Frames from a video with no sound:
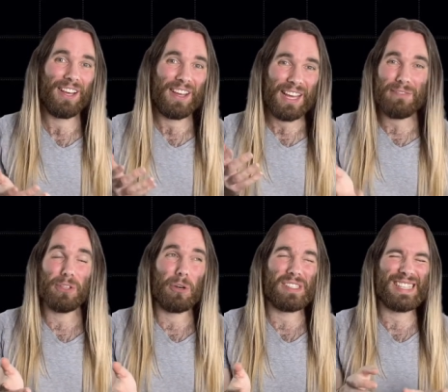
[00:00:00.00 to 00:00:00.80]
Even
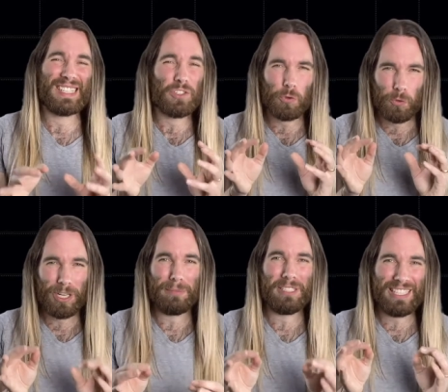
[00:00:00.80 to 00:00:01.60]
though it's
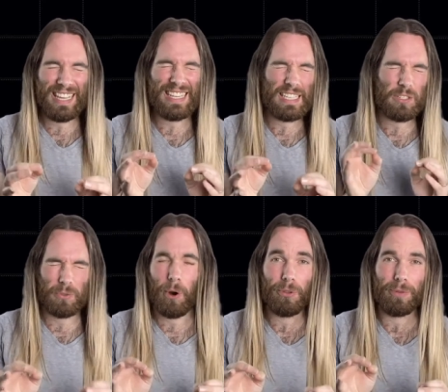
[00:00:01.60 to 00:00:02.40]
extremely easy to
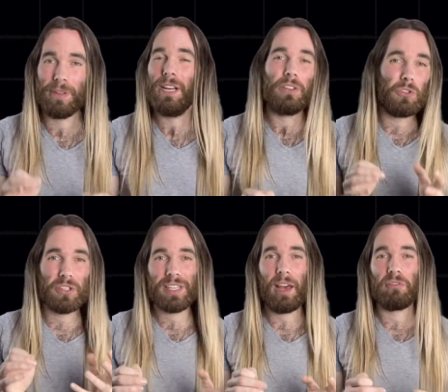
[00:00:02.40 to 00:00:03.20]
grow them, you
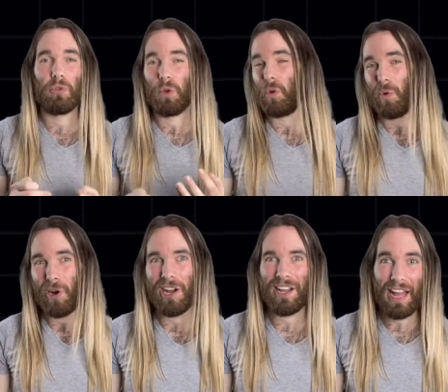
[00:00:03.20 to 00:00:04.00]
just have to
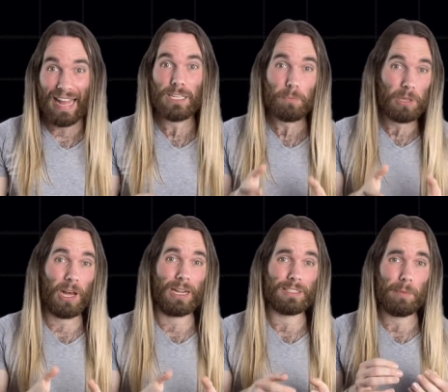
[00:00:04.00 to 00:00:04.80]
acquire and
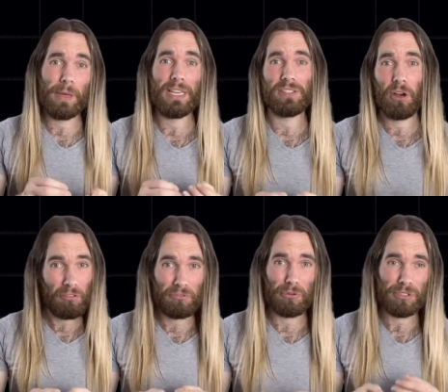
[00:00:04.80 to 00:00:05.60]
plant a piece of
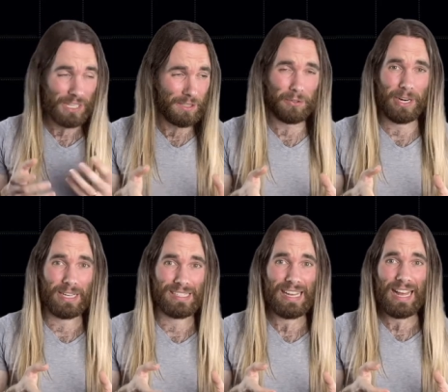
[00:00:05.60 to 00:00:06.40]
fruit in the
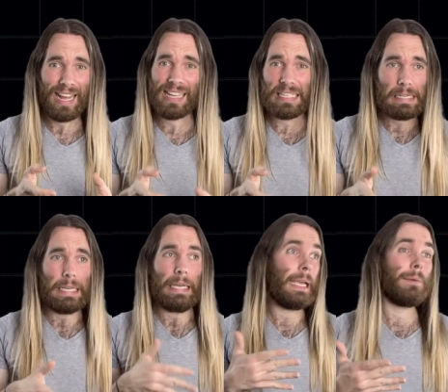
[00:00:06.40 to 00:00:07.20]
ground, and
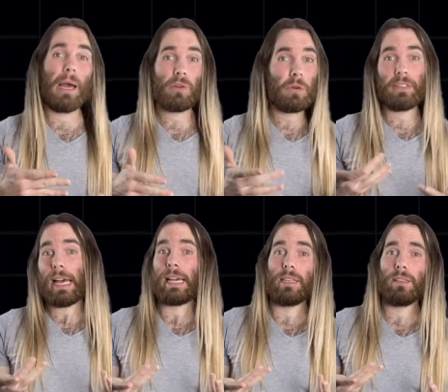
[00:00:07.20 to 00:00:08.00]
in a matter of
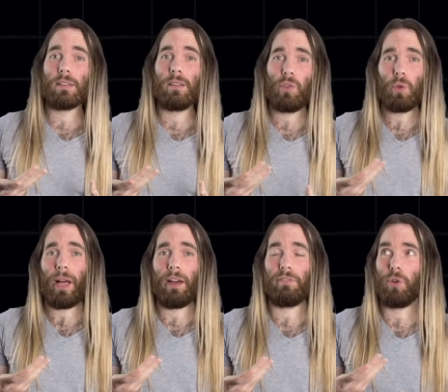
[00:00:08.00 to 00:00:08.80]
days, you'll
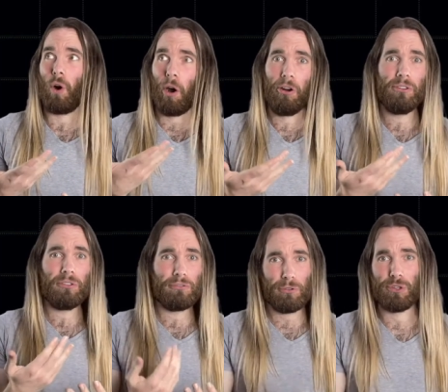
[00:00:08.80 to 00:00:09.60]
have your own
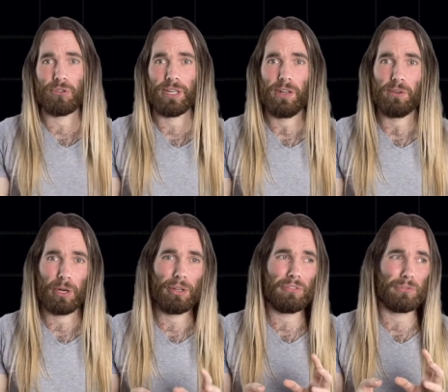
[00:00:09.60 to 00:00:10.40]
fruit tree
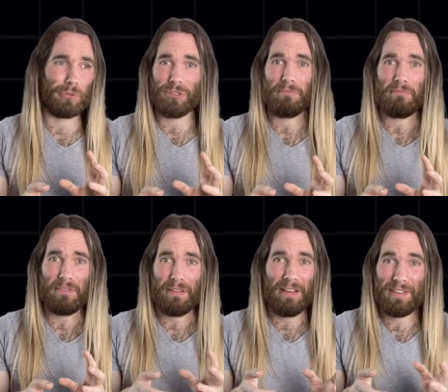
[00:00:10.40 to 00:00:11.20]
growing fruit.
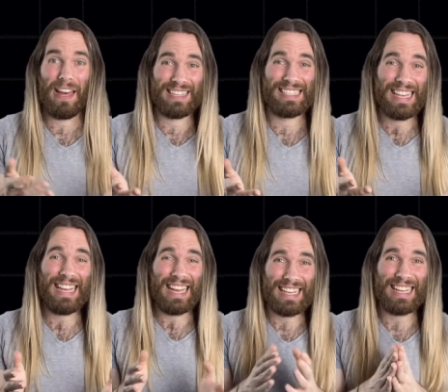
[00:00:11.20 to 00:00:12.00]
That is,
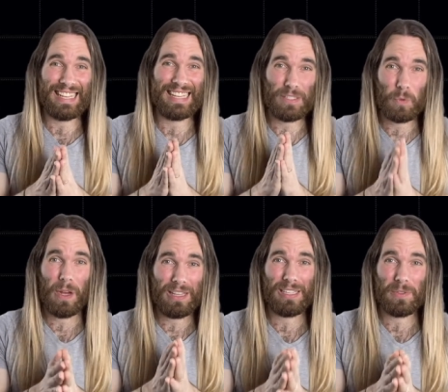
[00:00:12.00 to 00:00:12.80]
as
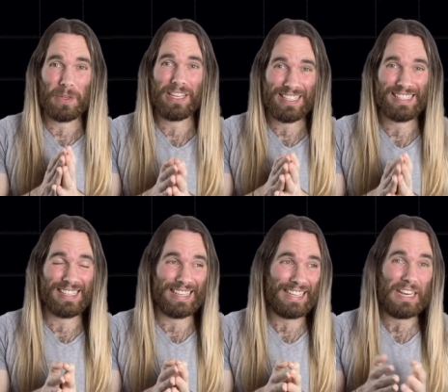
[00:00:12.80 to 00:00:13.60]
well as we can
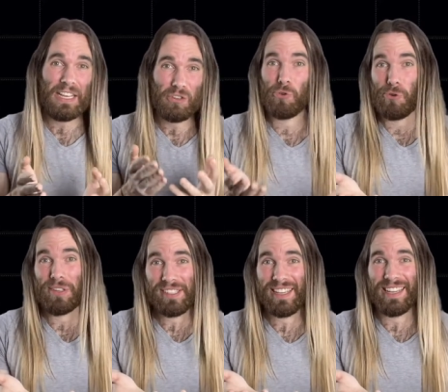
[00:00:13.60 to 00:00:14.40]
see, true to
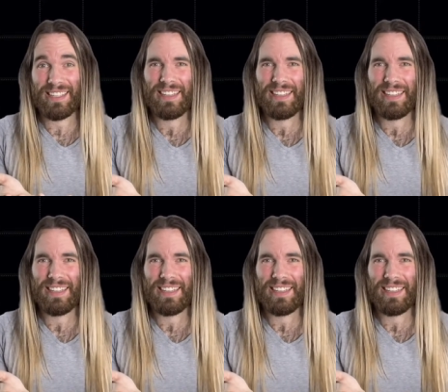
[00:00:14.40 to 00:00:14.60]
seed.